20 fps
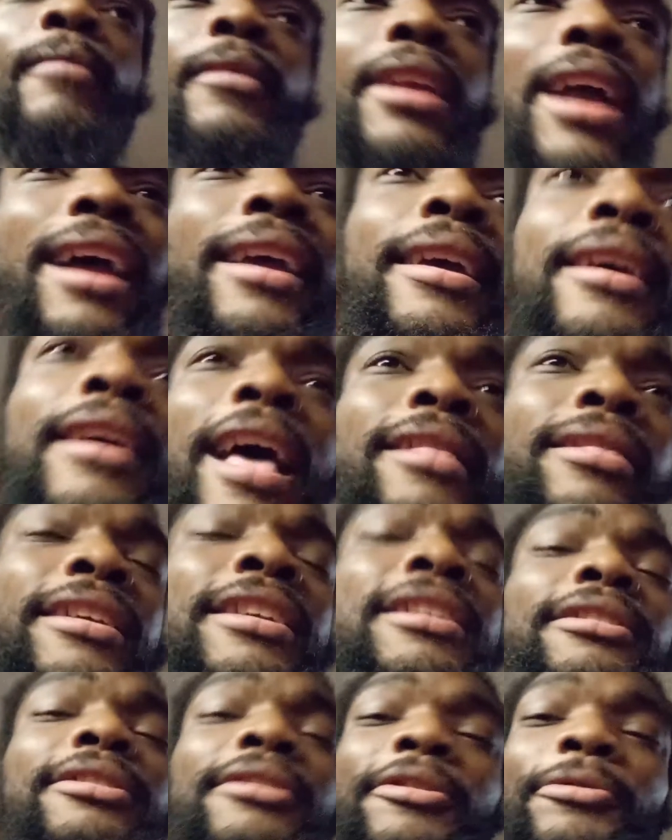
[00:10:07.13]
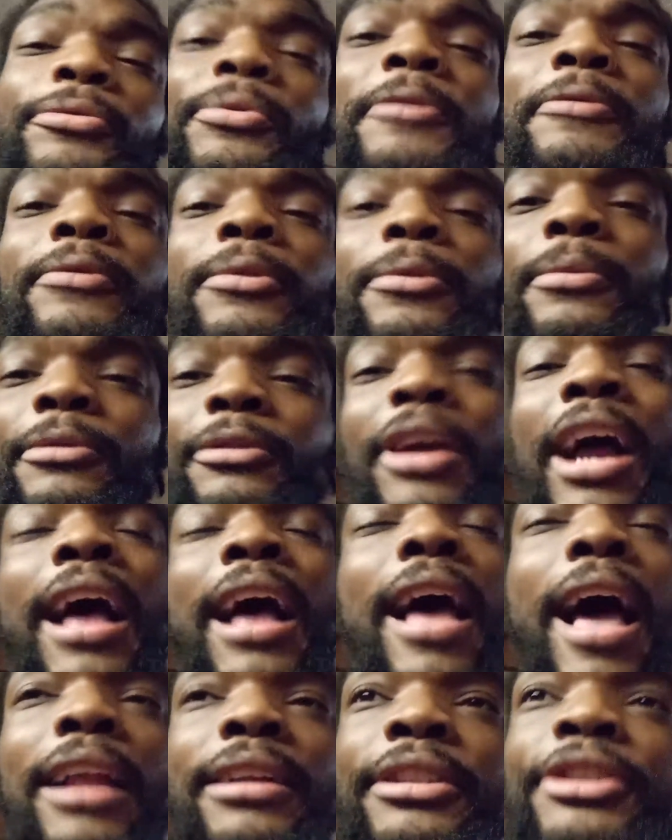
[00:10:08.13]
can't. I think it's the river.
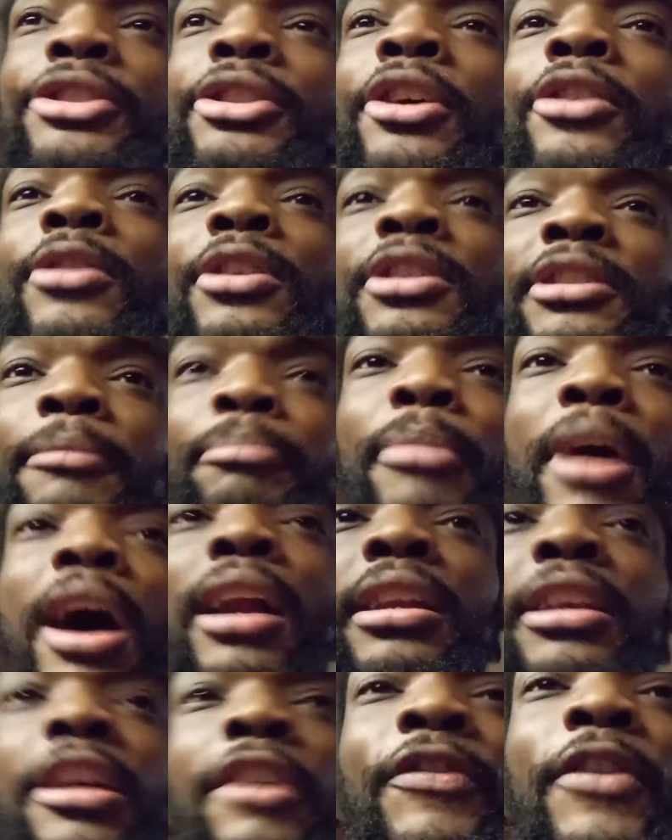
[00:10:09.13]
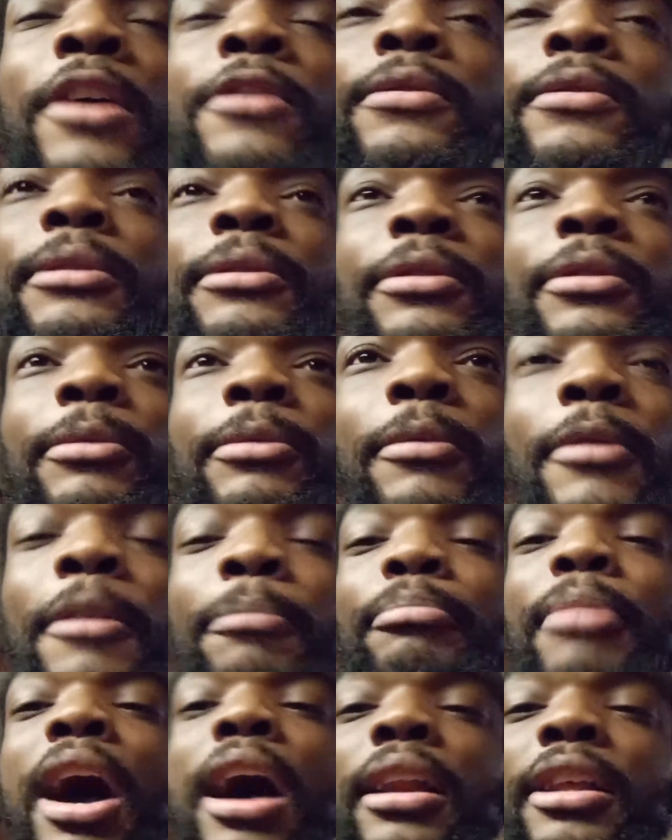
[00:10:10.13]
I just know there's a body of
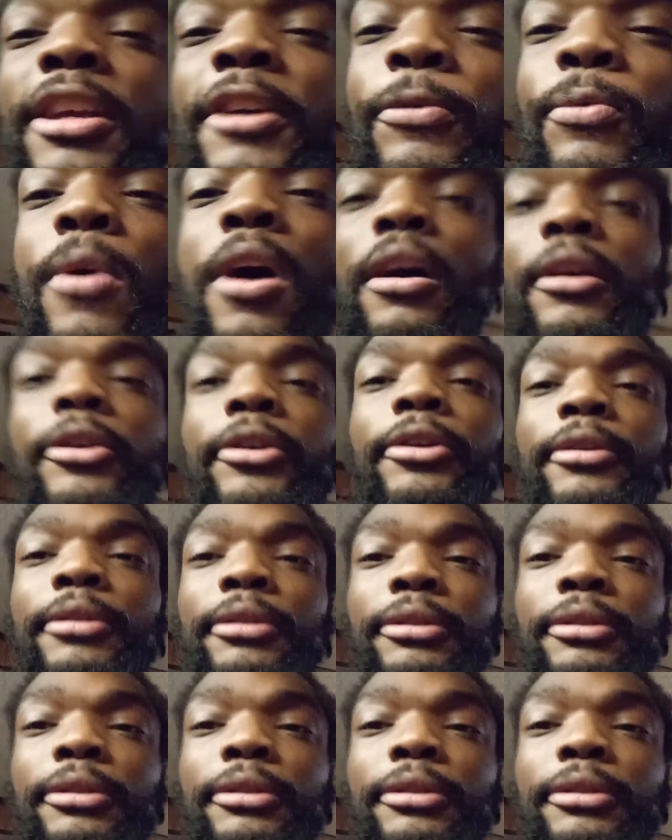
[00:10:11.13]
water